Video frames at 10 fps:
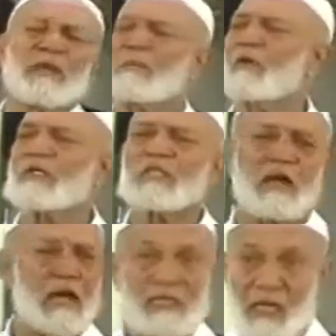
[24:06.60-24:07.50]
because
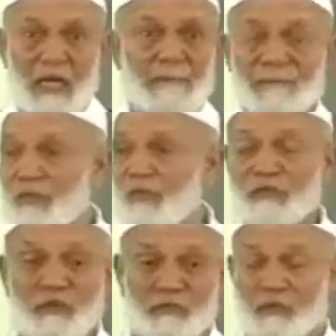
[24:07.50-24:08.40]
now here,
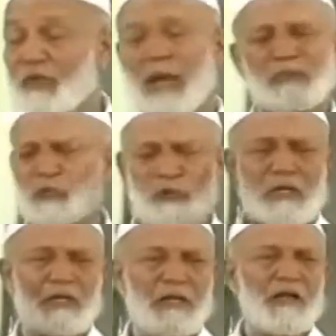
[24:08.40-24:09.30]
fifty fifty, I'm sure.
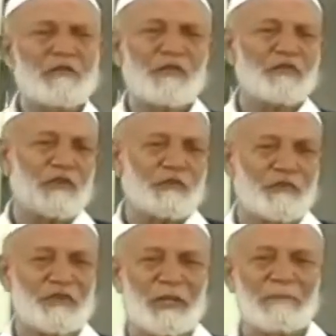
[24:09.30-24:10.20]
fifty
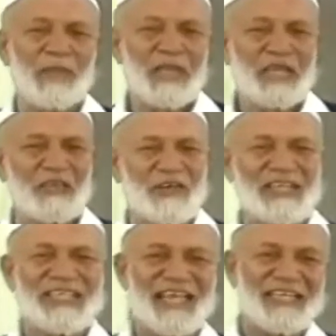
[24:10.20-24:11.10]
fifty. If I
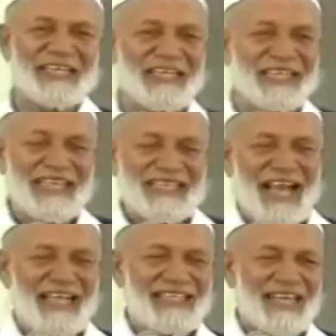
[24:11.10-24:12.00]
say this
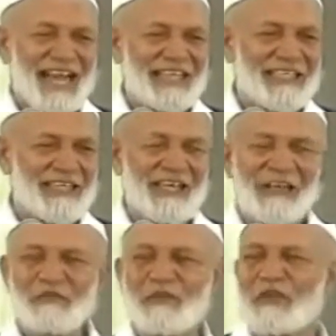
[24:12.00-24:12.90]
guy is right,
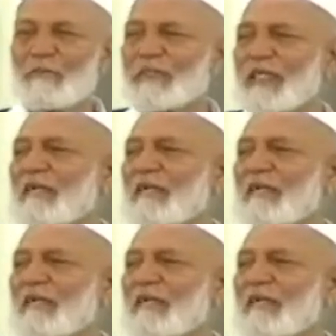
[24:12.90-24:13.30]
fifty percent